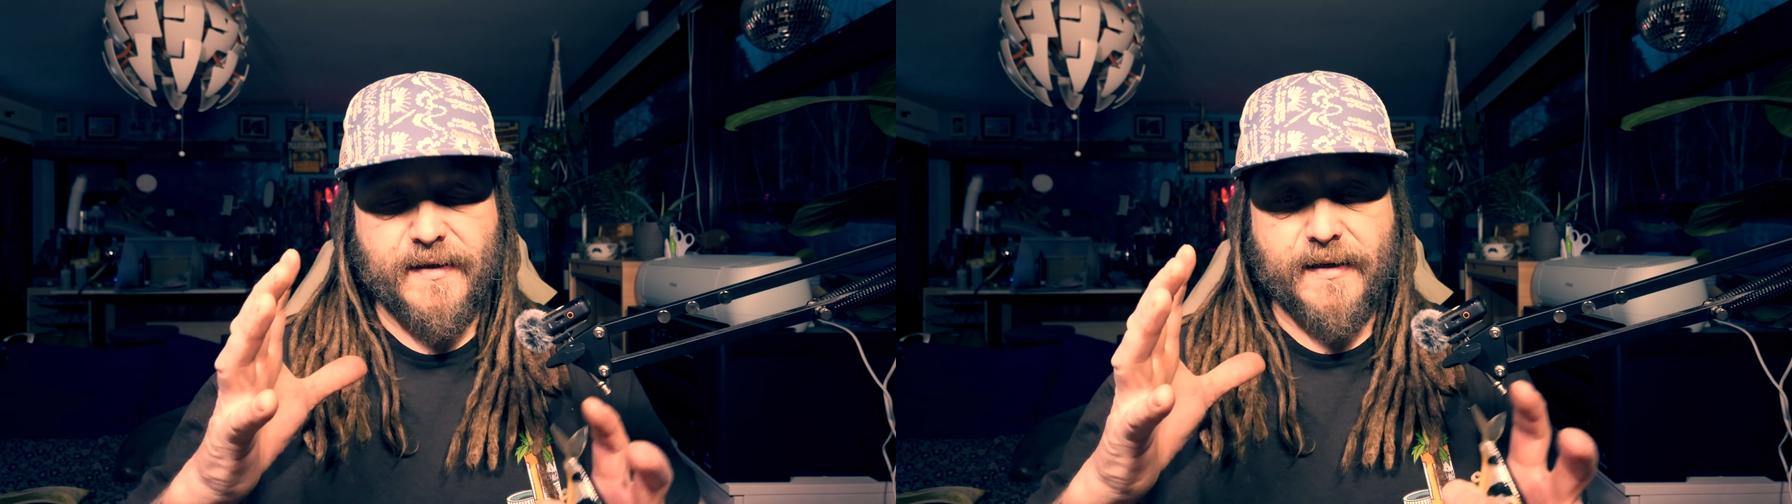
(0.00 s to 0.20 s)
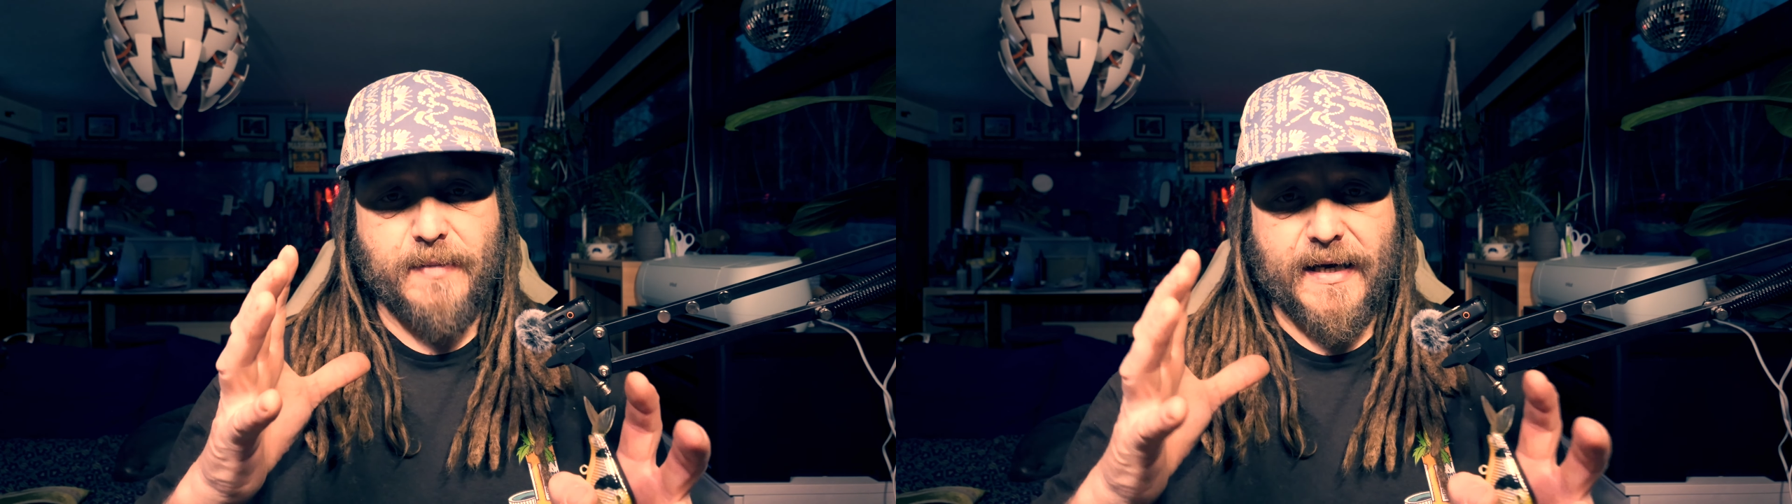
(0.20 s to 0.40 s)

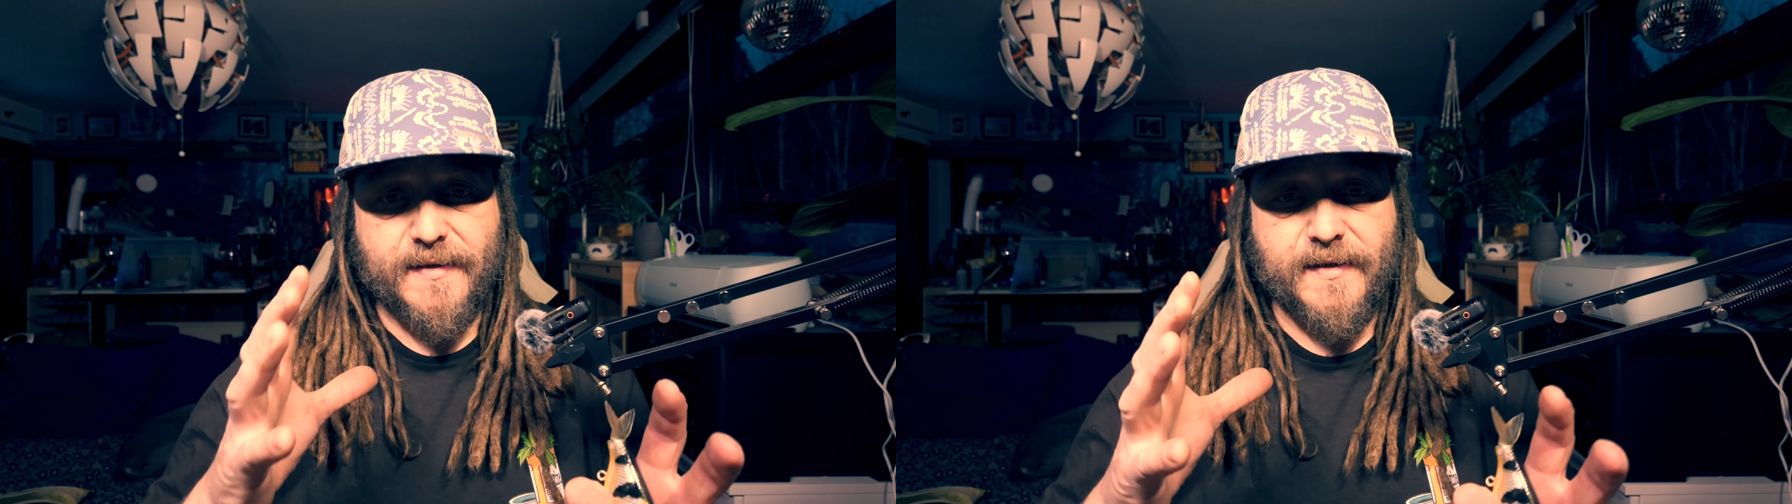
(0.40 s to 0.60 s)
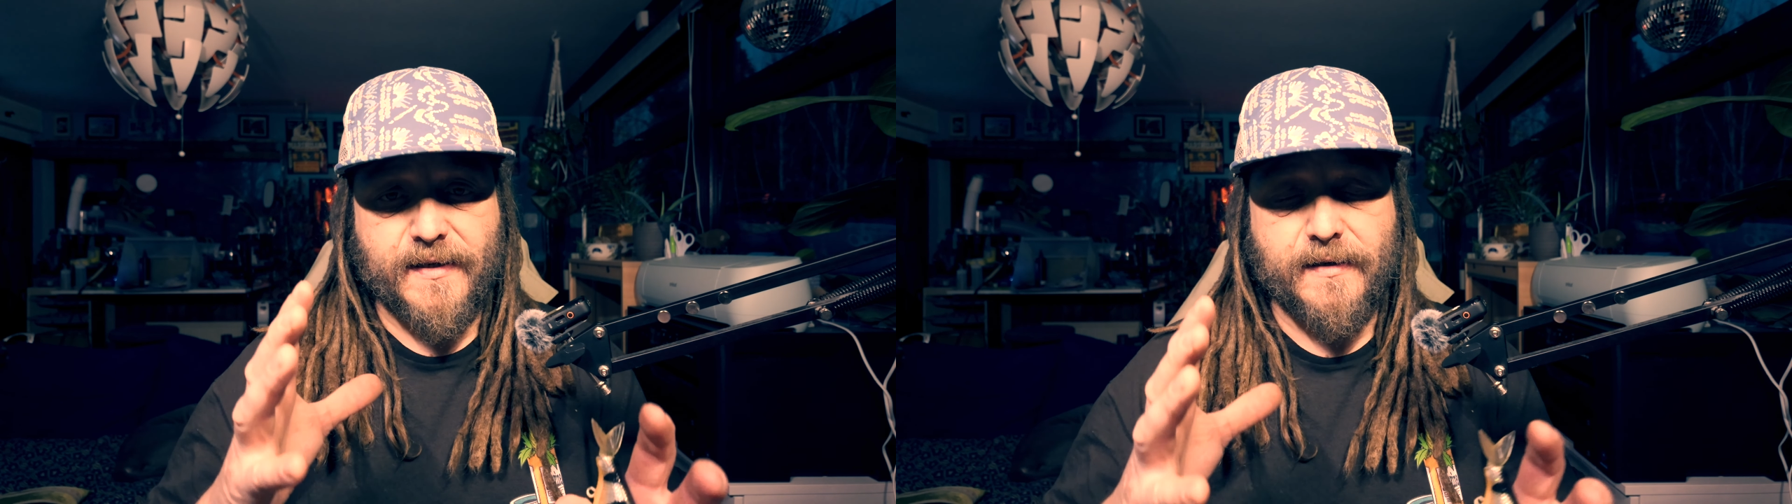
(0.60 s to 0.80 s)
that
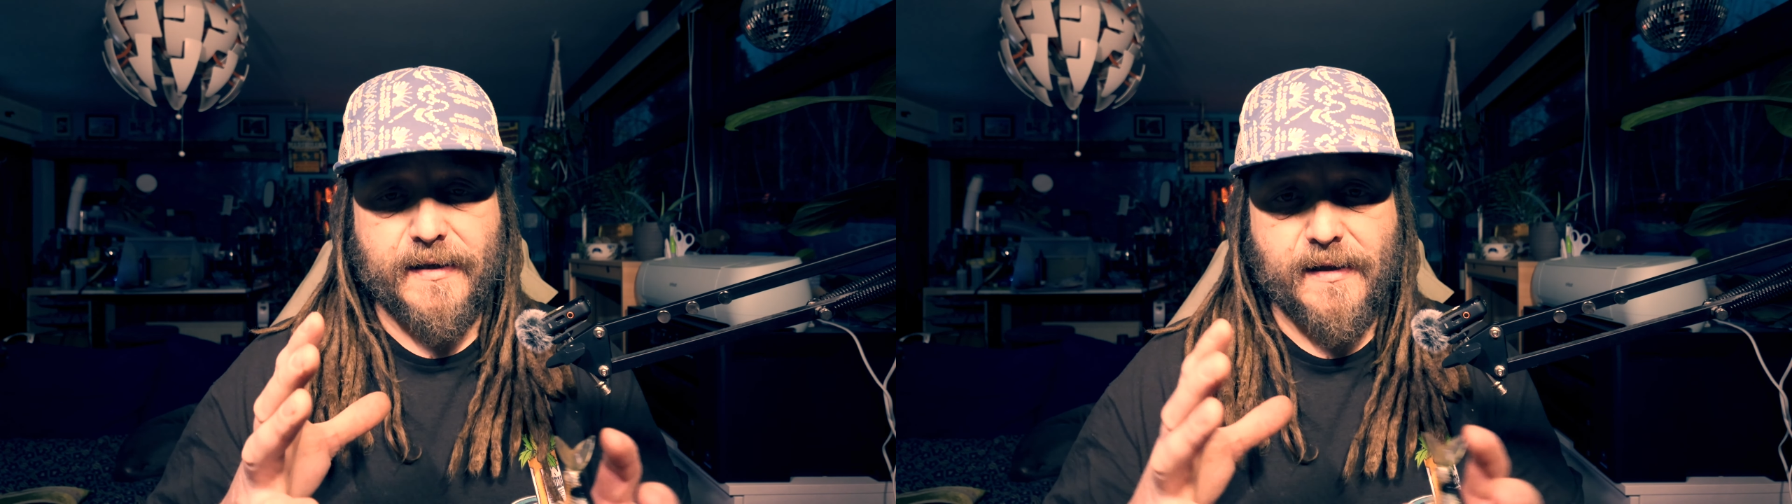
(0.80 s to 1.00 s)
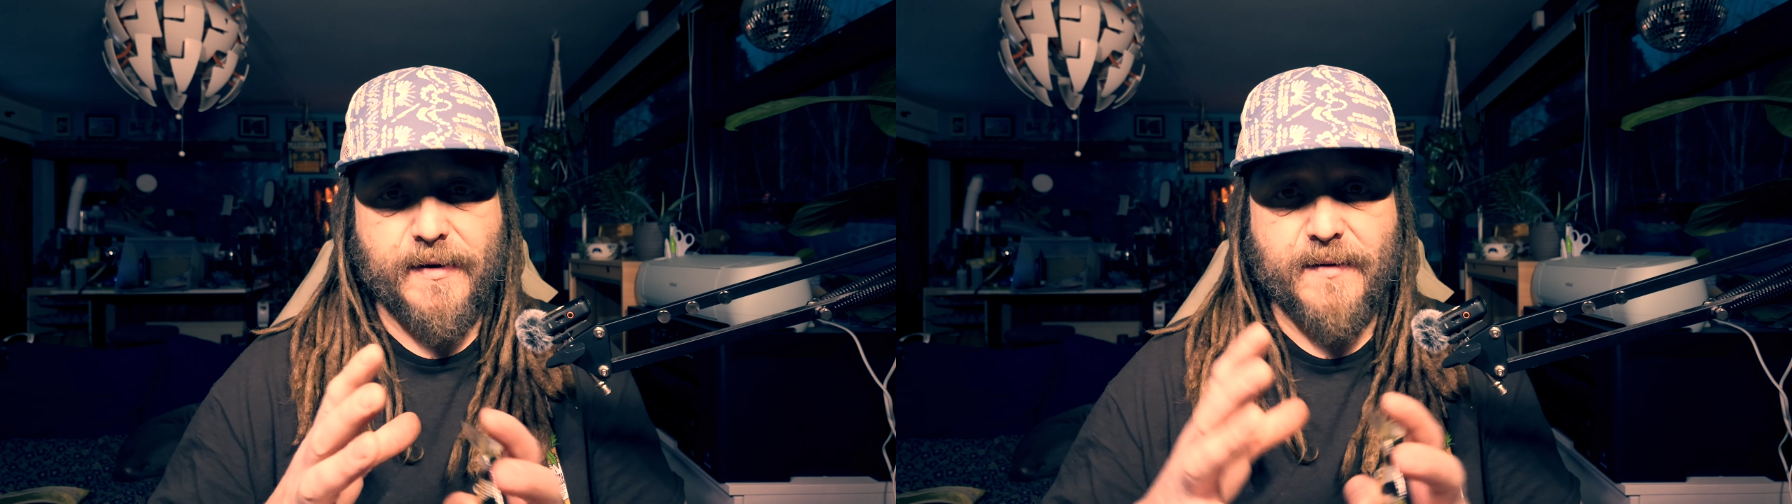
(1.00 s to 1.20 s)
plastic a
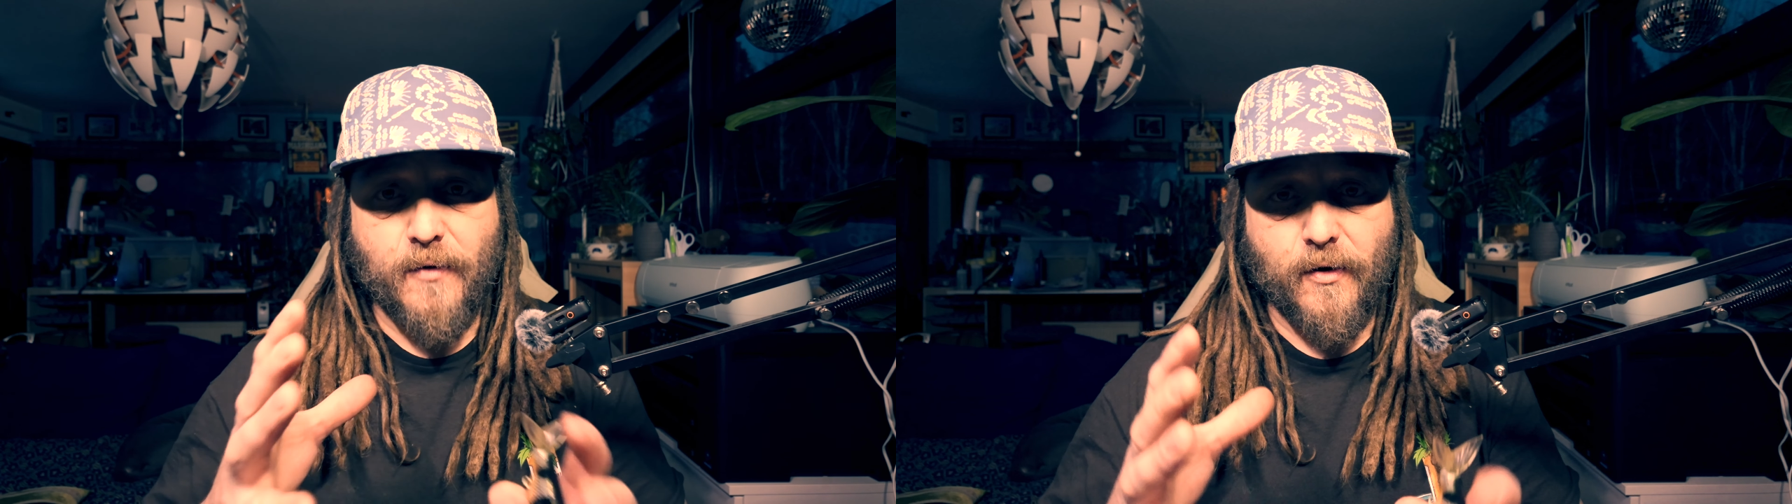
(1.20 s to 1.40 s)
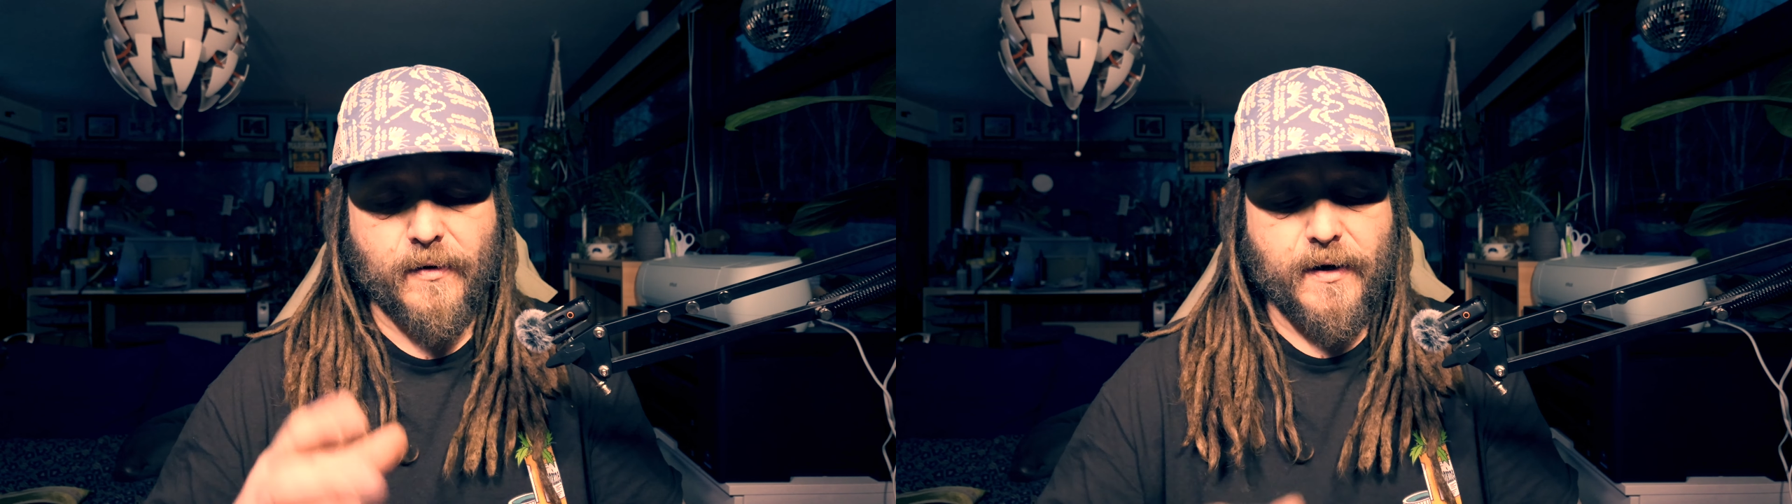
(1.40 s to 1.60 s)
little bit
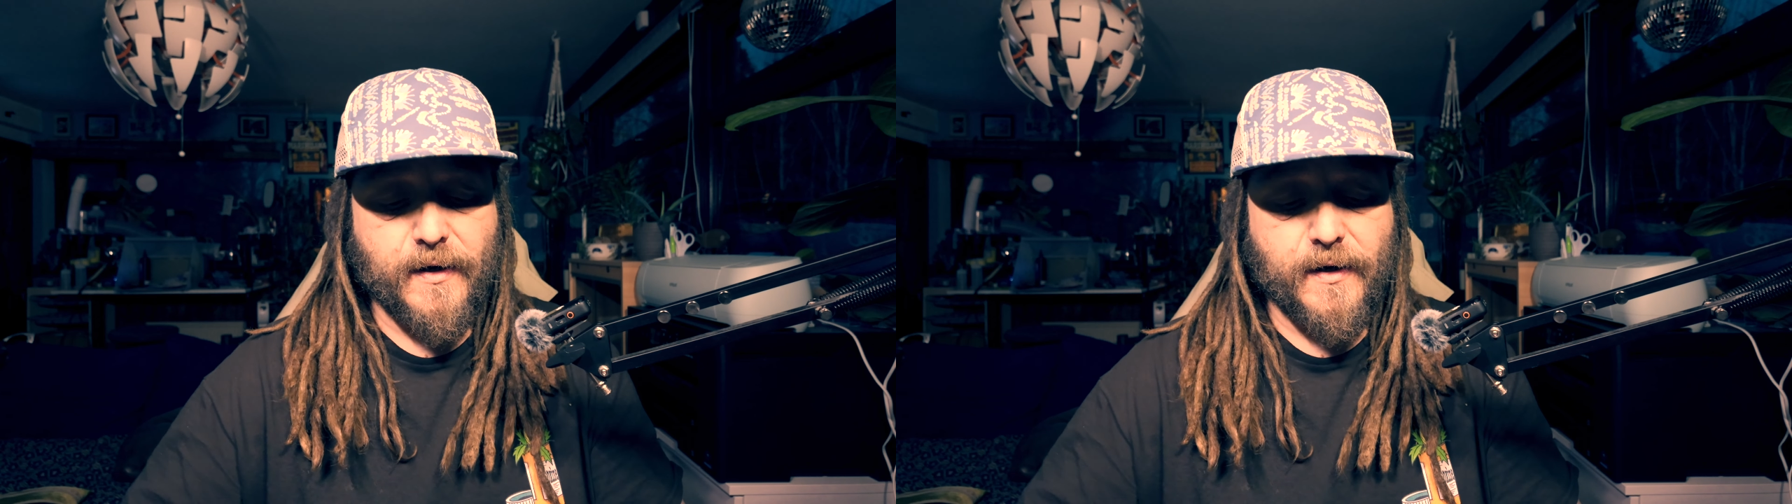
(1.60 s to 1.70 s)
more.